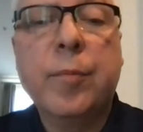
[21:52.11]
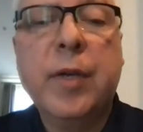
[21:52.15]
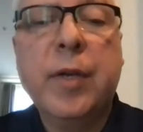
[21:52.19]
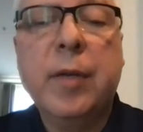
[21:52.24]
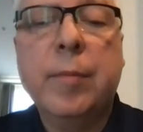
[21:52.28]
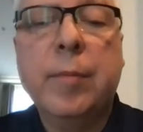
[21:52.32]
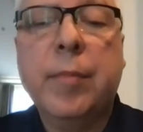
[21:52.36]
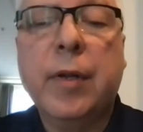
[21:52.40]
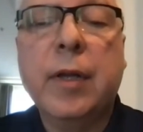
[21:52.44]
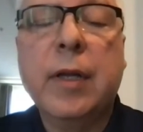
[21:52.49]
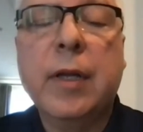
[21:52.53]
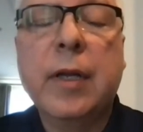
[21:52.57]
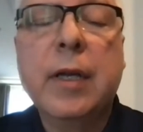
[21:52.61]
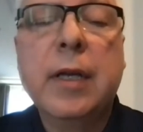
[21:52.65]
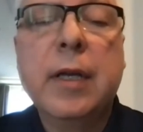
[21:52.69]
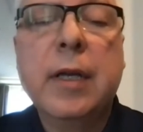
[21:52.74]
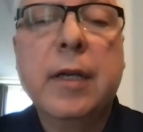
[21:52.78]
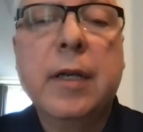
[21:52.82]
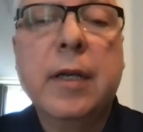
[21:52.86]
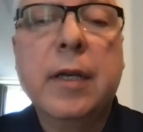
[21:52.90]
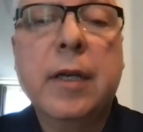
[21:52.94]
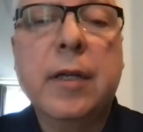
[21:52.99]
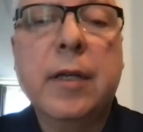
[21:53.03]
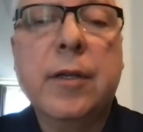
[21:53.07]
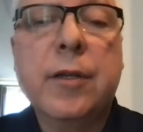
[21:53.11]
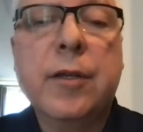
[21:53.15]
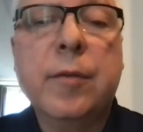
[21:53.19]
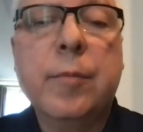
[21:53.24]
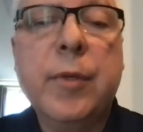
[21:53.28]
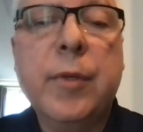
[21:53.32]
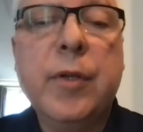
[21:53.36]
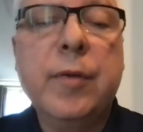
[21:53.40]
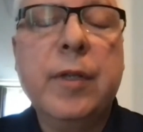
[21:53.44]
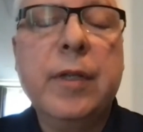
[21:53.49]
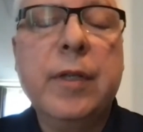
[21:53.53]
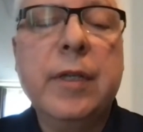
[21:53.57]
people and
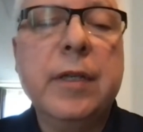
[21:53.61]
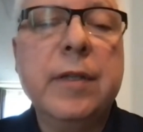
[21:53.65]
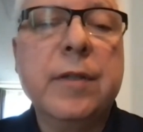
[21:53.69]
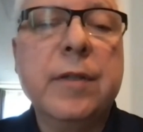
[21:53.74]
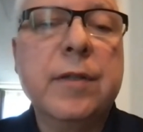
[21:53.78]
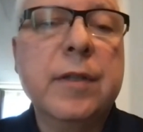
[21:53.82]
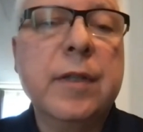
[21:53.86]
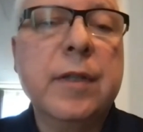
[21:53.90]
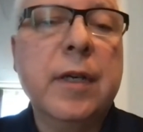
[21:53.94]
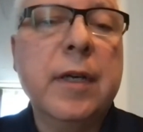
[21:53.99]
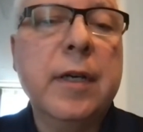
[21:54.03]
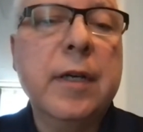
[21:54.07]
communities,